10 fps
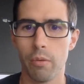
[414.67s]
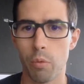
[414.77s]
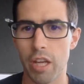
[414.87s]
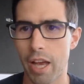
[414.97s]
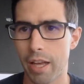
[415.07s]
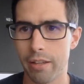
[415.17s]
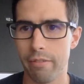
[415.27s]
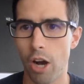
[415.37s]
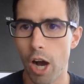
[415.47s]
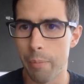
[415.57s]
We had
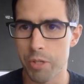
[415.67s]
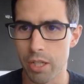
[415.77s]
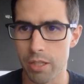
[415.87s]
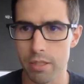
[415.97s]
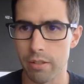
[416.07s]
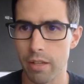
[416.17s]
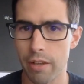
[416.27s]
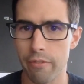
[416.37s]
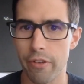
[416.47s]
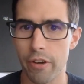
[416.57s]
options and
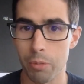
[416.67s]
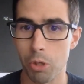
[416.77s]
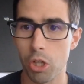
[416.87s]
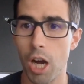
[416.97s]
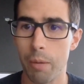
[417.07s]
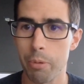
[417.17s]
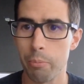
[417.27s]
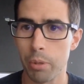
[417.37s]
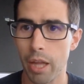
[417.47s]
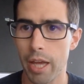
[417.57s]
variable comp
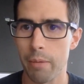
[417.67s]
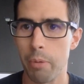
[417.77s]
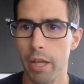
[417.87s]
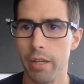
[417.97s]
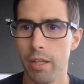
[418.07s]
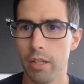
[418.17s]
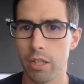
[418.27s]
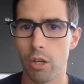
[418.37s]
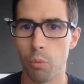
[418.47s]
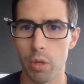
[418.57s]
in play, but
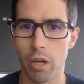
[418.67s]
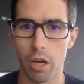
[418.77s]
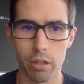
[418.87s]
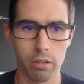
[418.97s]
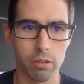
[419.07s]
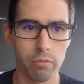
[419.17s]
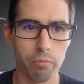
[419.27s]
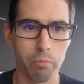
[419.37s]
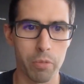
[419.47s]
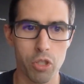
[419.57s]
we aren't
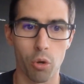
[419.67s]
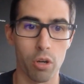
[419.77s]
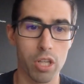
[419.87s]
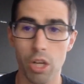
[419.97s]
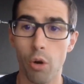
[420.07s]
majority